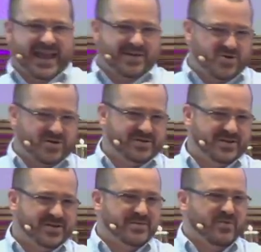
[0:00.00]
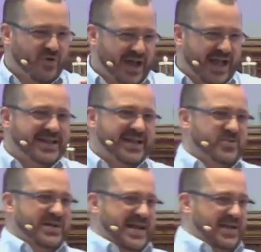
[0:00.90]
on before I had to get to a
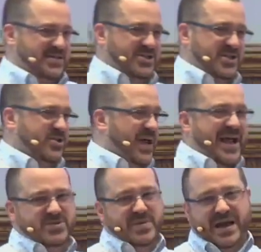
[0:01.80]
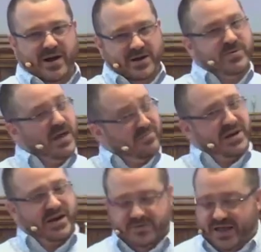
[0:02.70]
gas station. Don't ask me how I knew that, but I knew that.